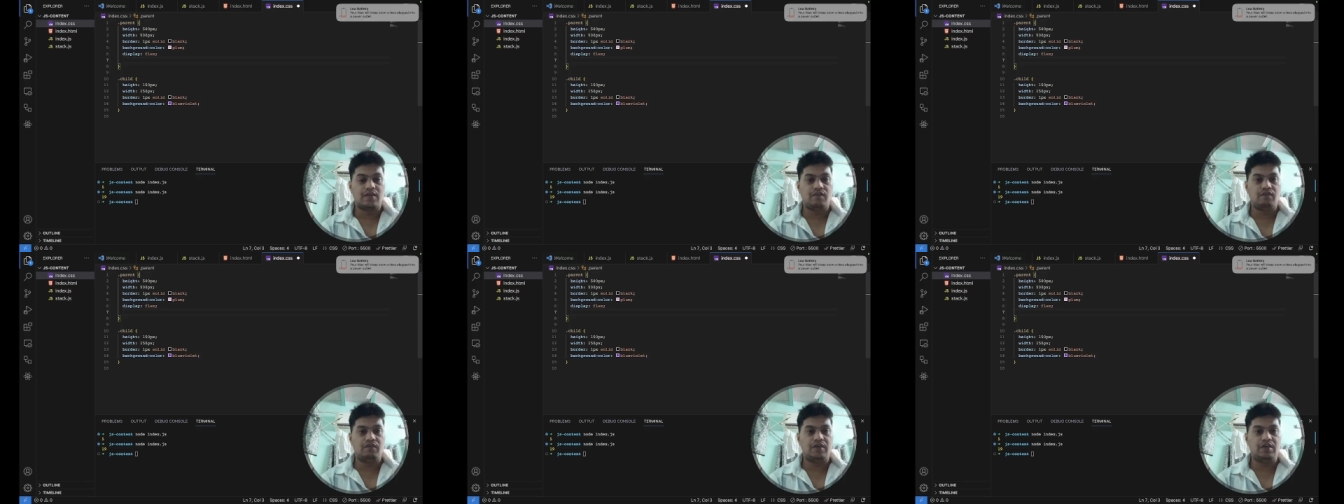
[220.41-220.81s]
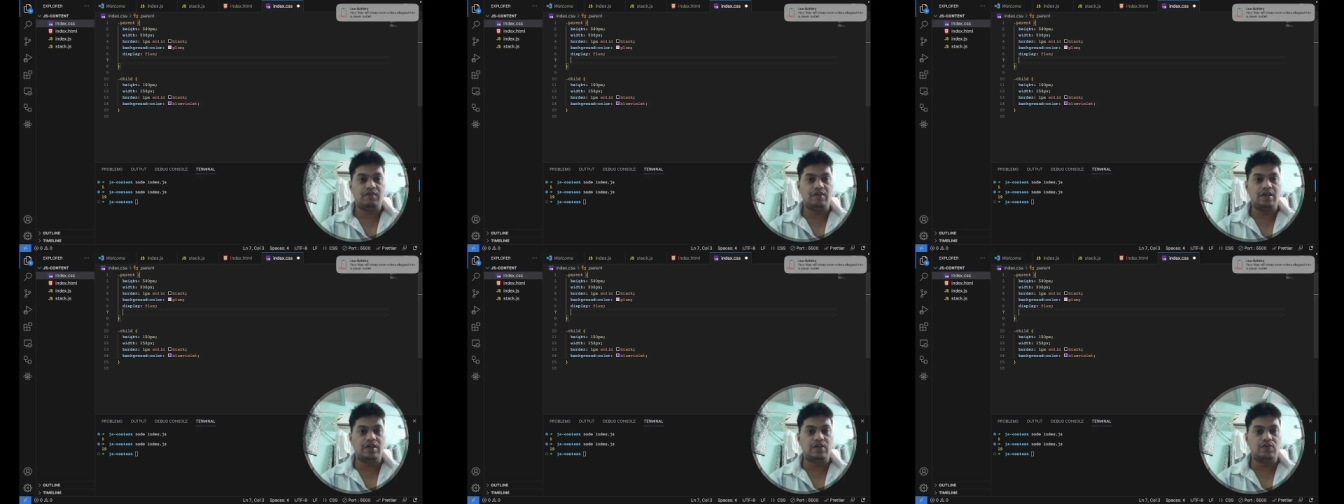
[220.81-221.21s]
we
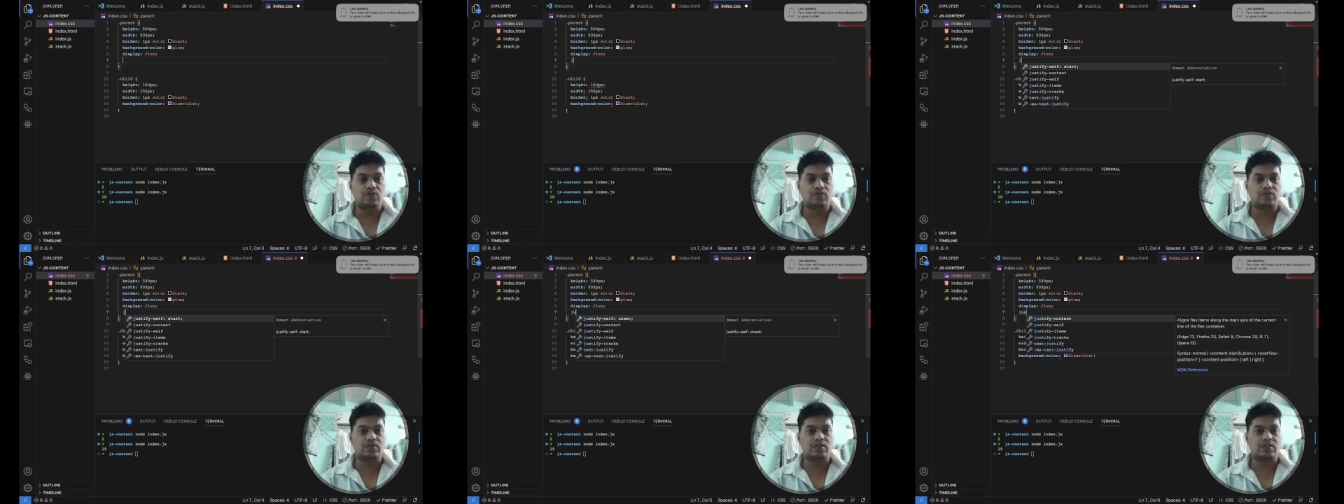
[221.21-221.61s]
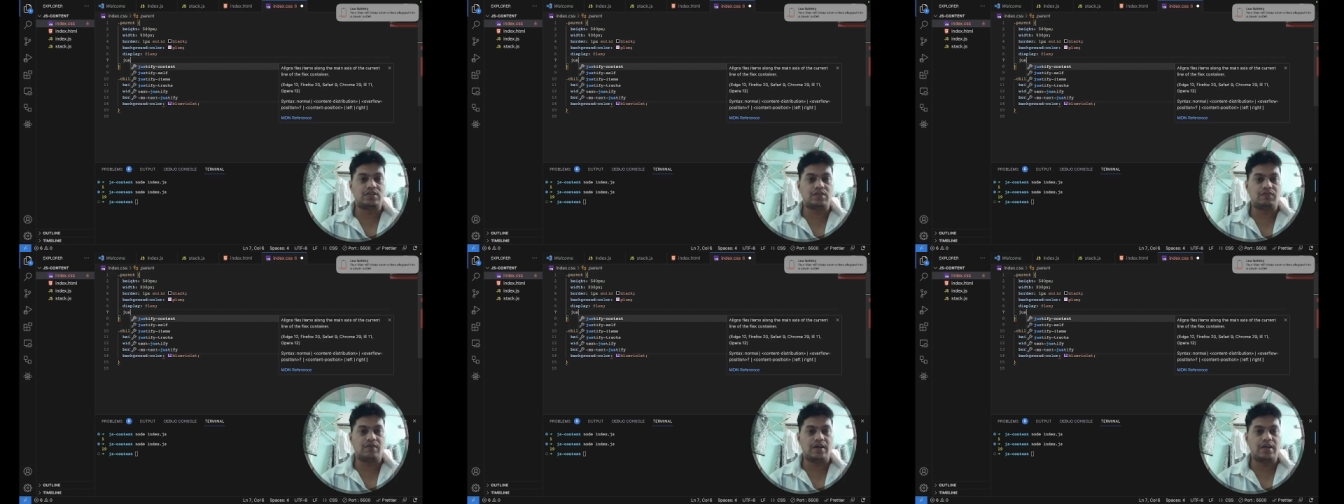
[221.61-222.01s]
will use
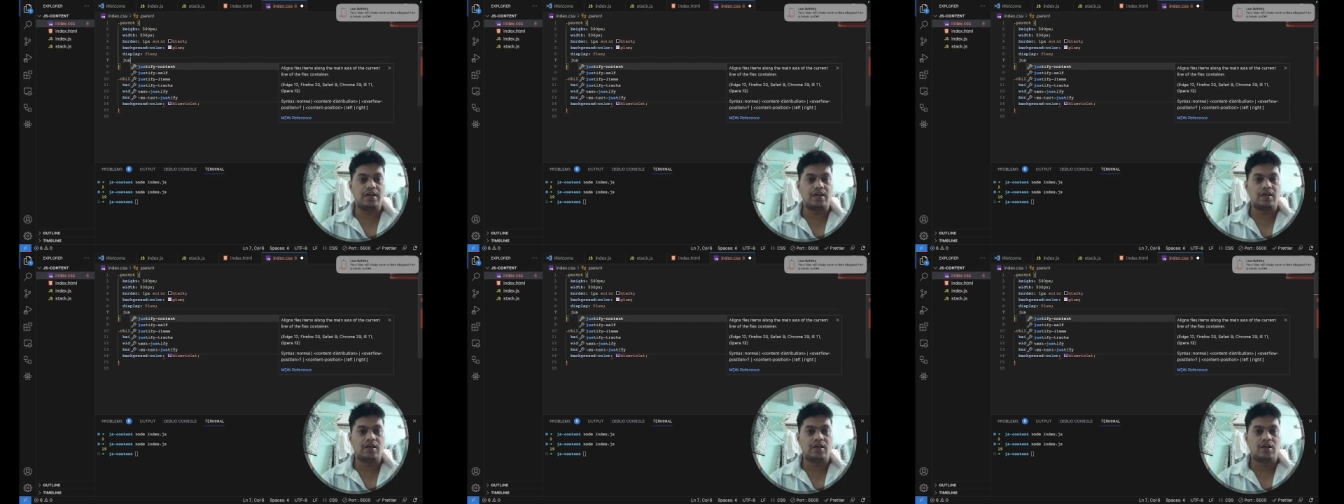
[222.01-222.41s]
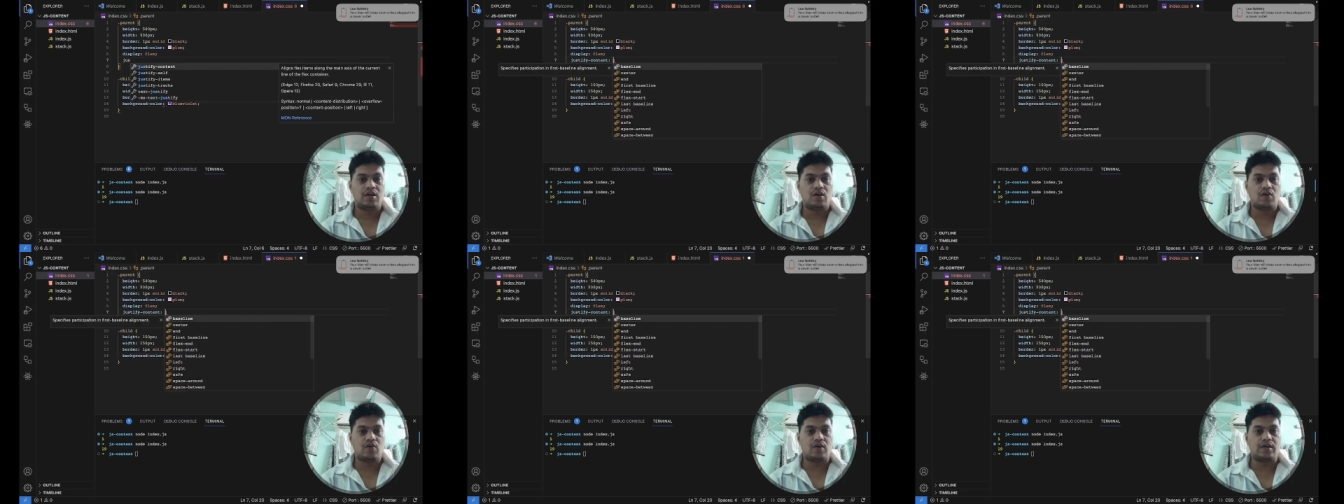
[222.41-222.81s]
justify
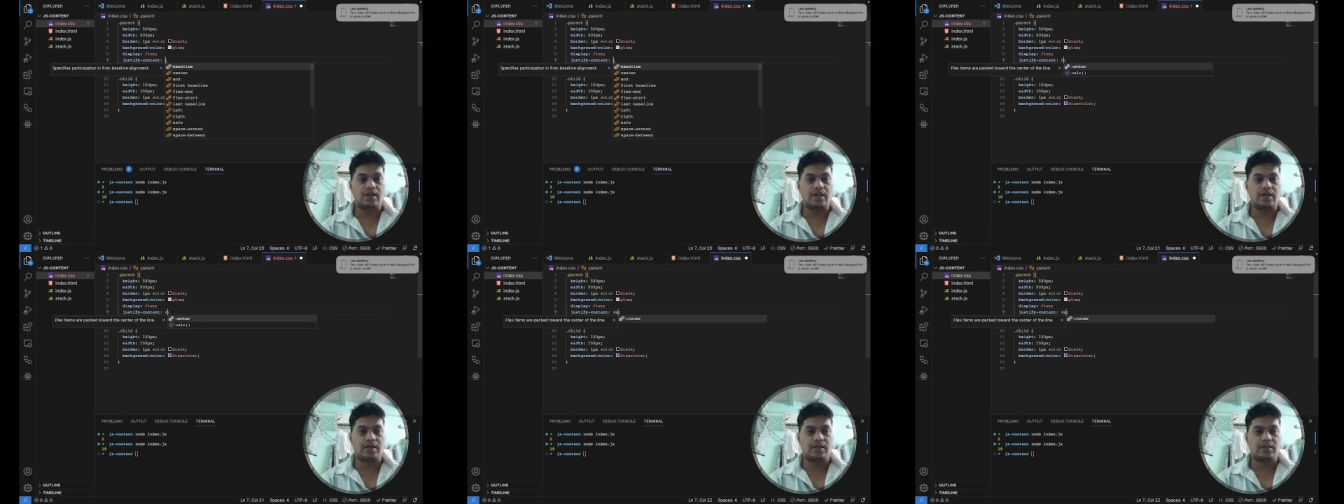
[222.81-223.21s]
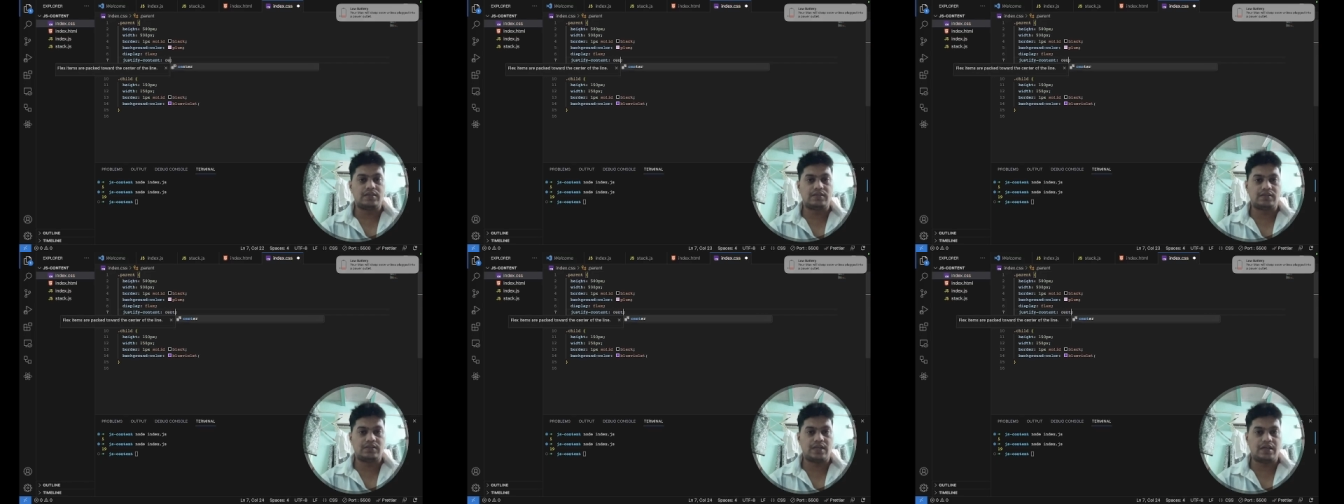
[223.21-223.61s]
content
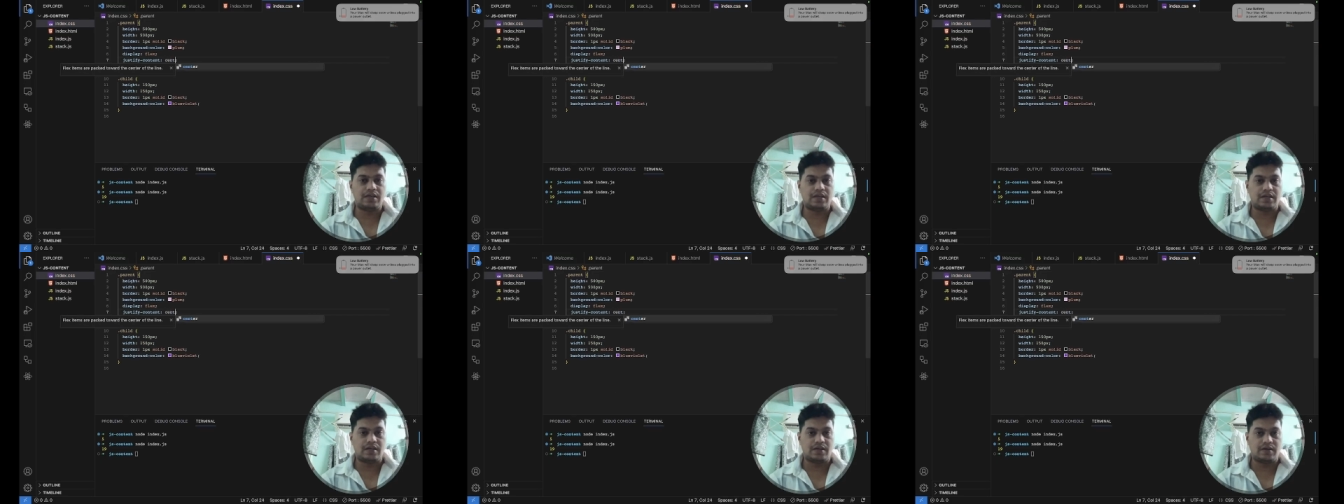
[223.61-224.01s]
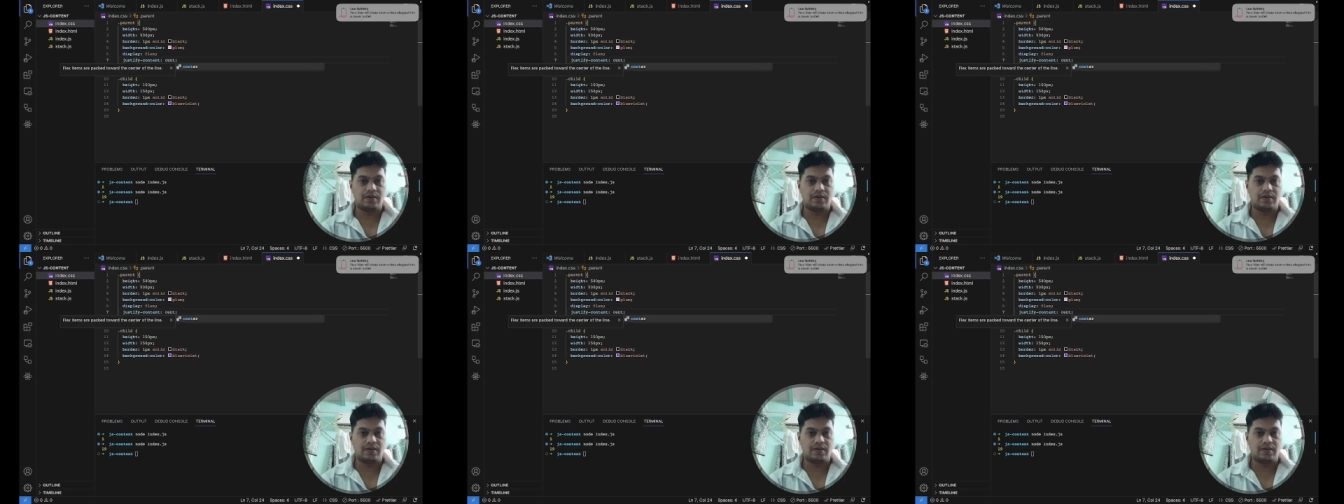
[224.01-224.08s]
center.